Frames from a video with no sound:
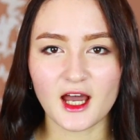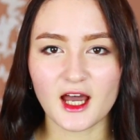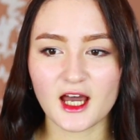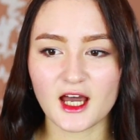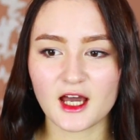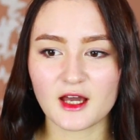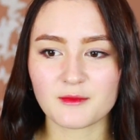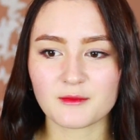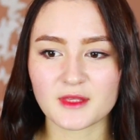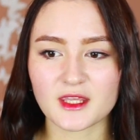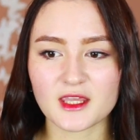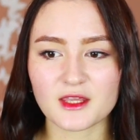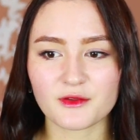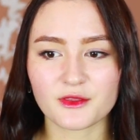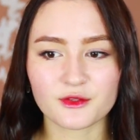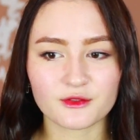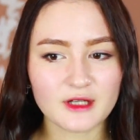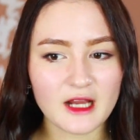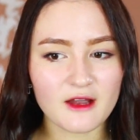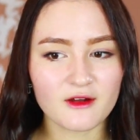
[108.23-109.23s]

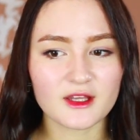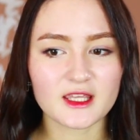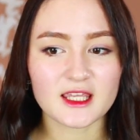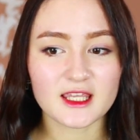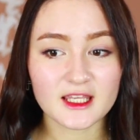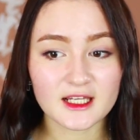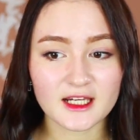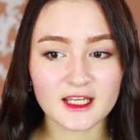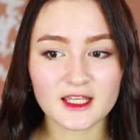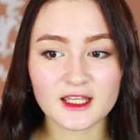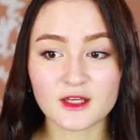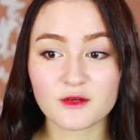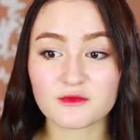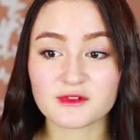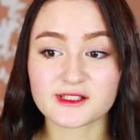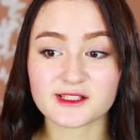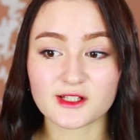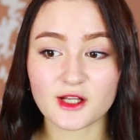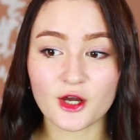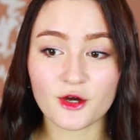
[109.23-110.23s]
Throughout eating, it
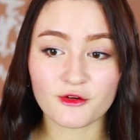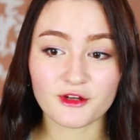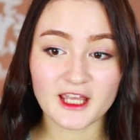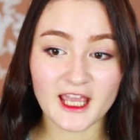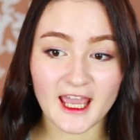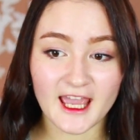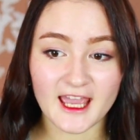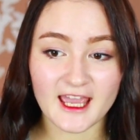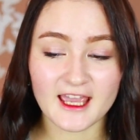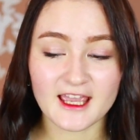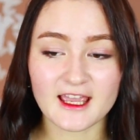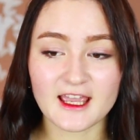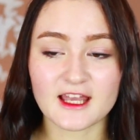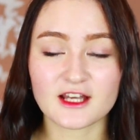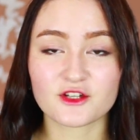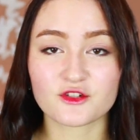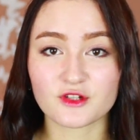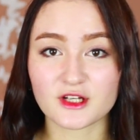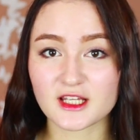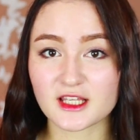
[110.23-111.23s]
was okay,
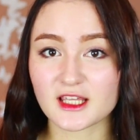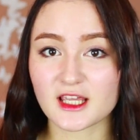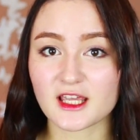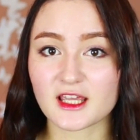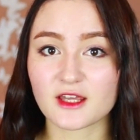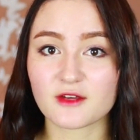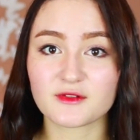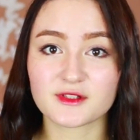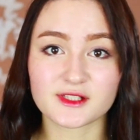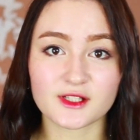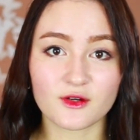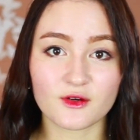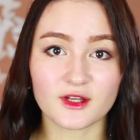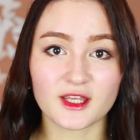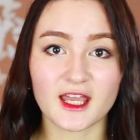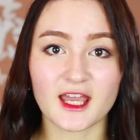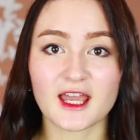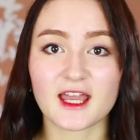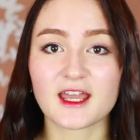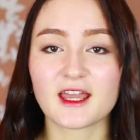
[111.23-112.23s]
and drinking, it was
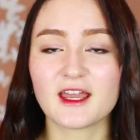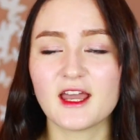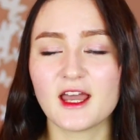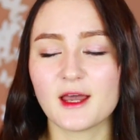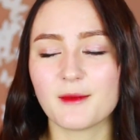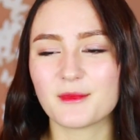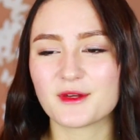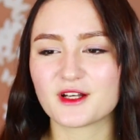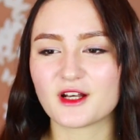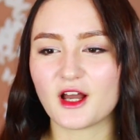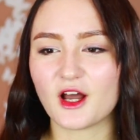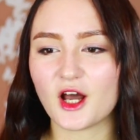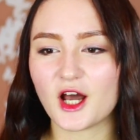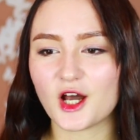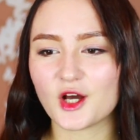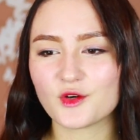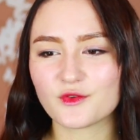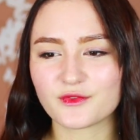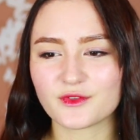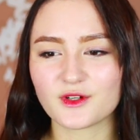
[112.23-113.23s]
okay. But
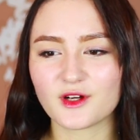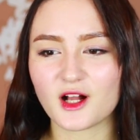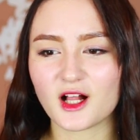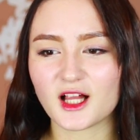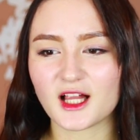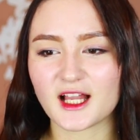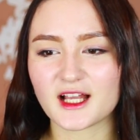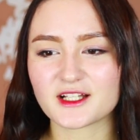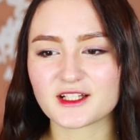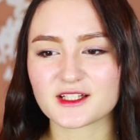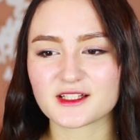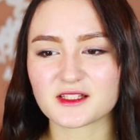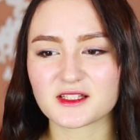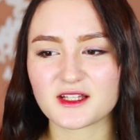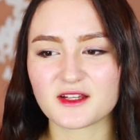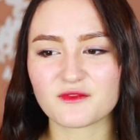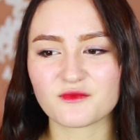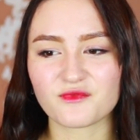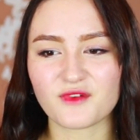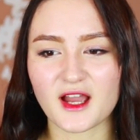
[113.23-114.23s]
overall, I just
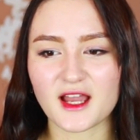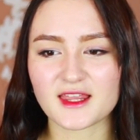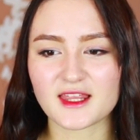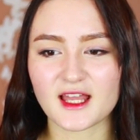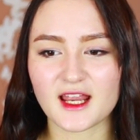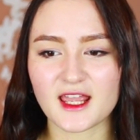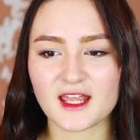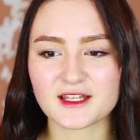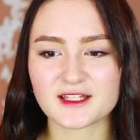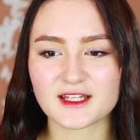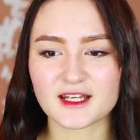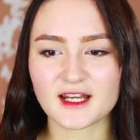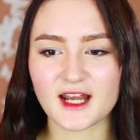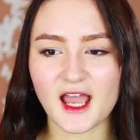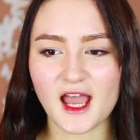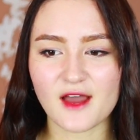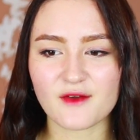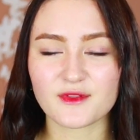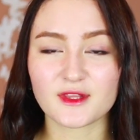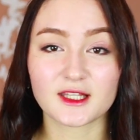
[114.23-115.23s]
didn't find that it didn't
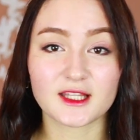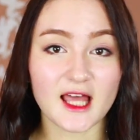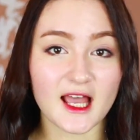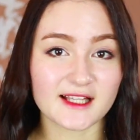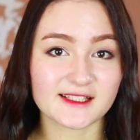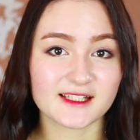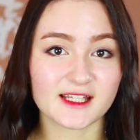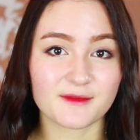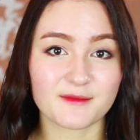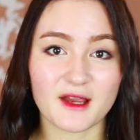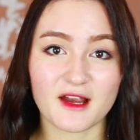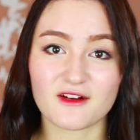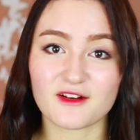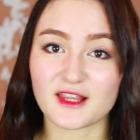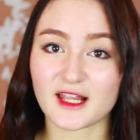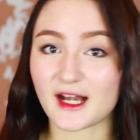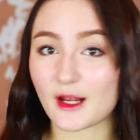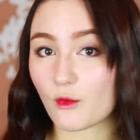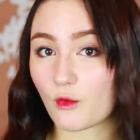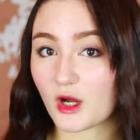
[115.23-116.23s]
have the lasting power
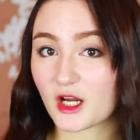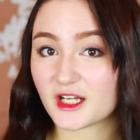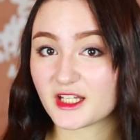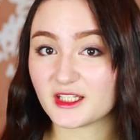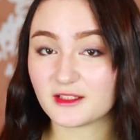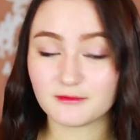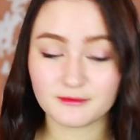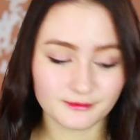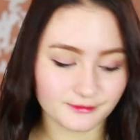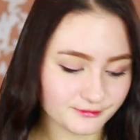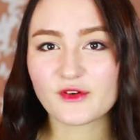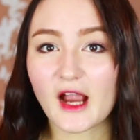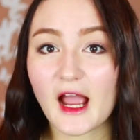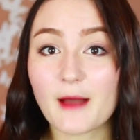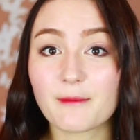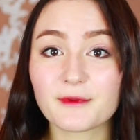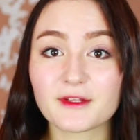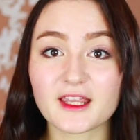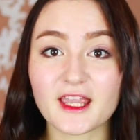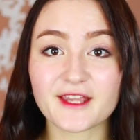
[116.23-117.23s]
that I wanted. For
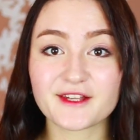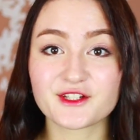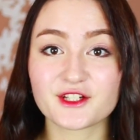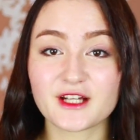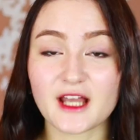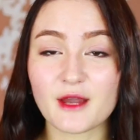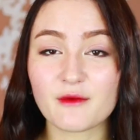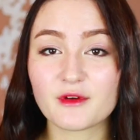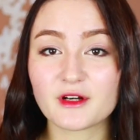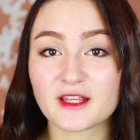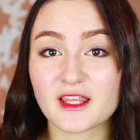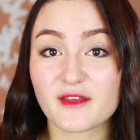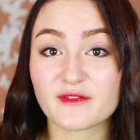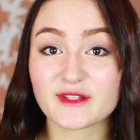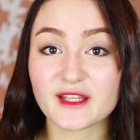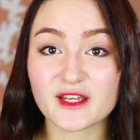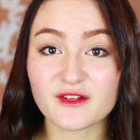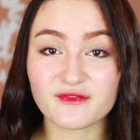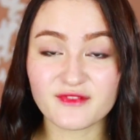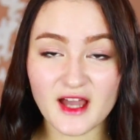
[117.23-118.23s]
application, I would give
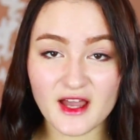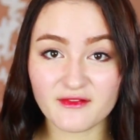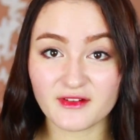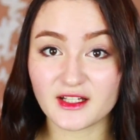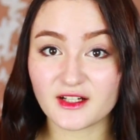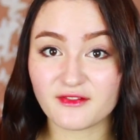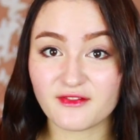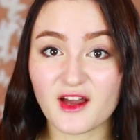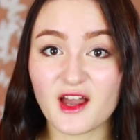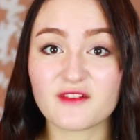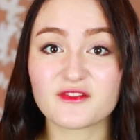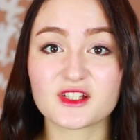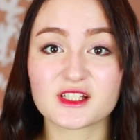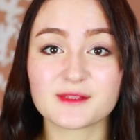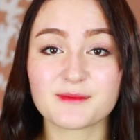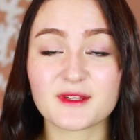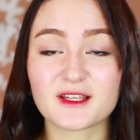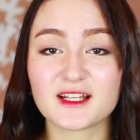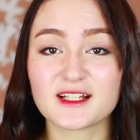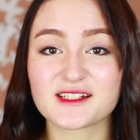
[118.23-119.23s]
it a 5 out of 5
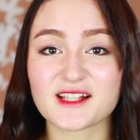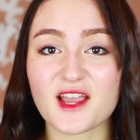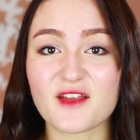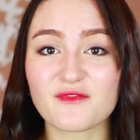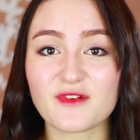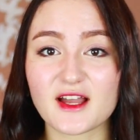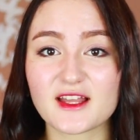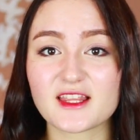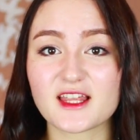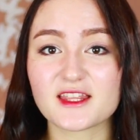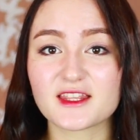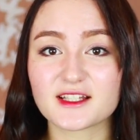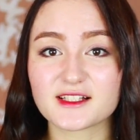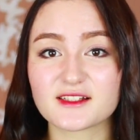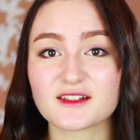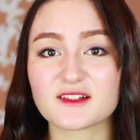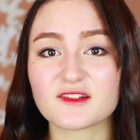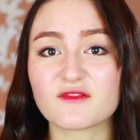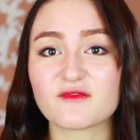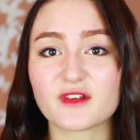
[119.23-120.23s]
just because I find that
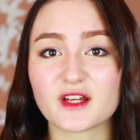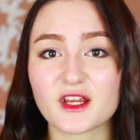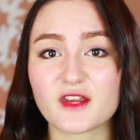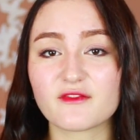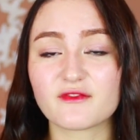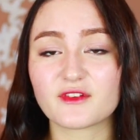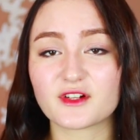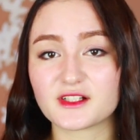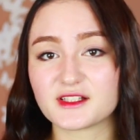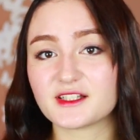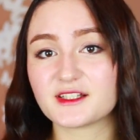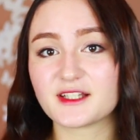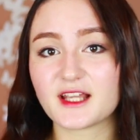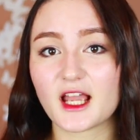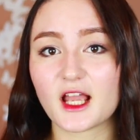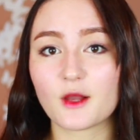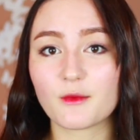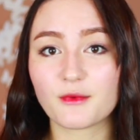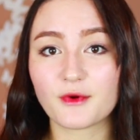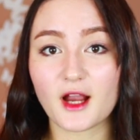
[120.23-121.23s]
this is a very
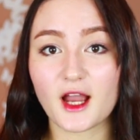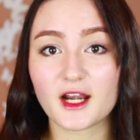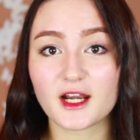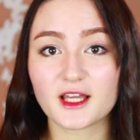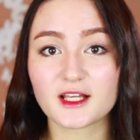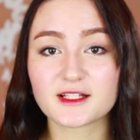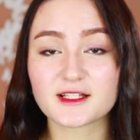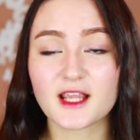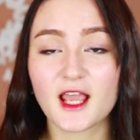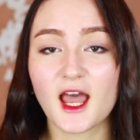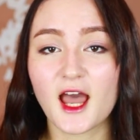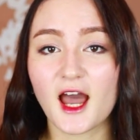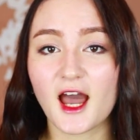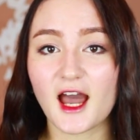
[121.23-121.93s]
versatile product.